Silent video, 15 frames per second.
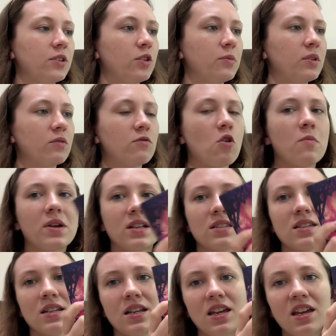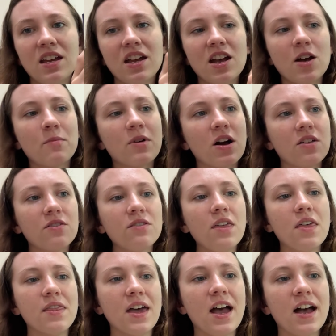bit of romance in it, but other
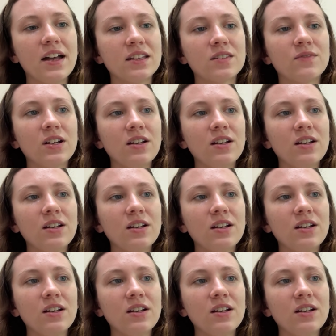than that, it's very